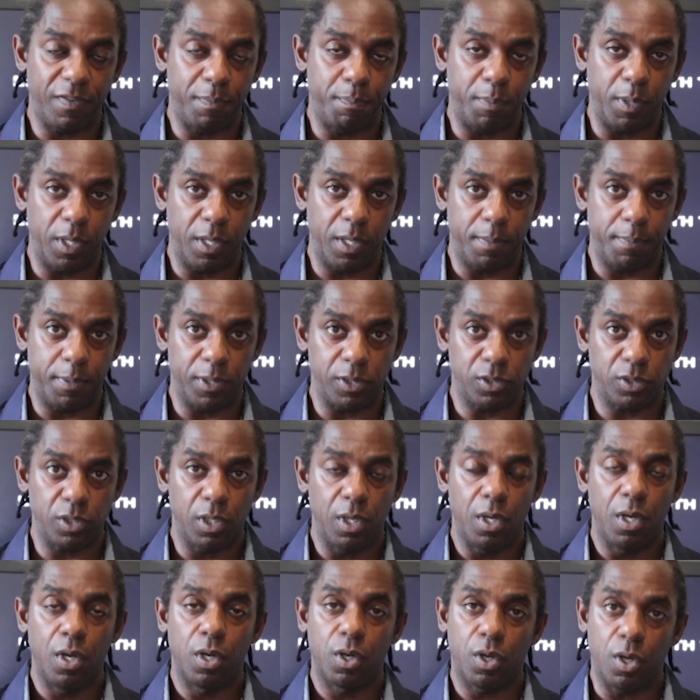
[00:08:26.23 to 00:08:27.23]
purpose,
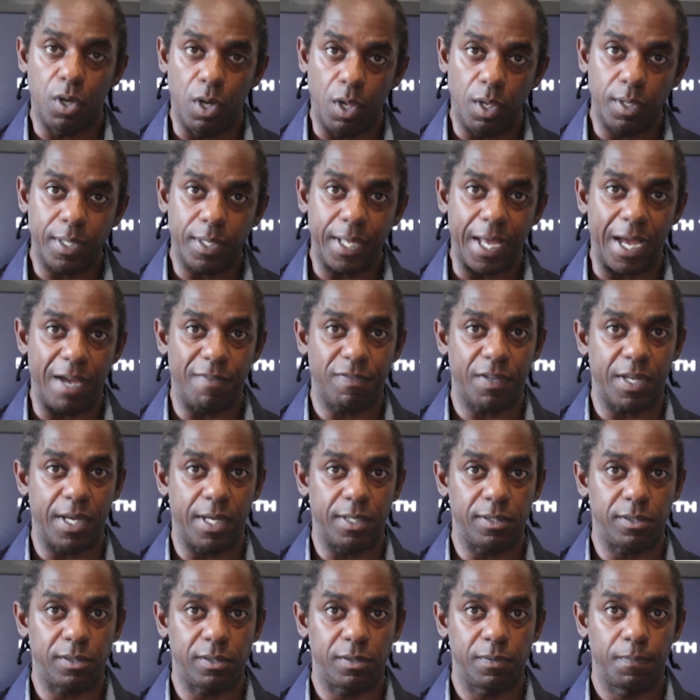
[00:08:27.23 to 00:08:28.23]
called
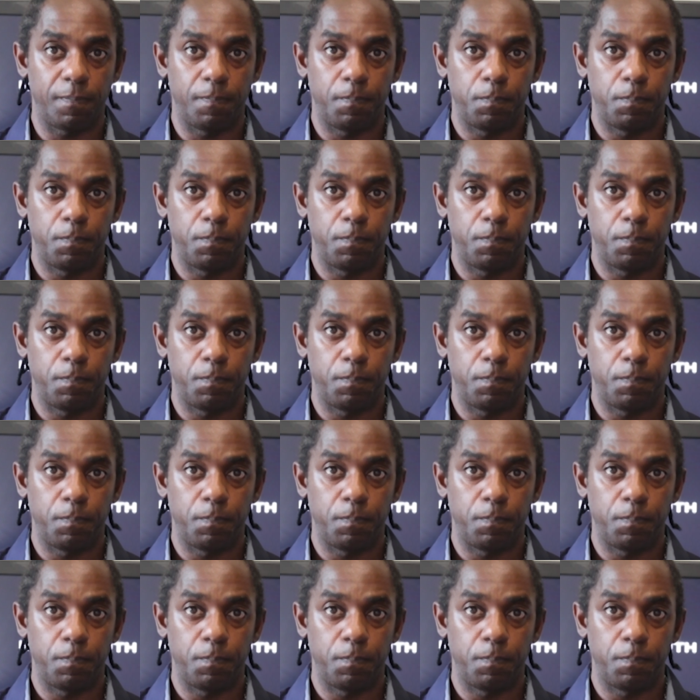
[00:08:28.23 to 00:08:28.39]
Cafcass.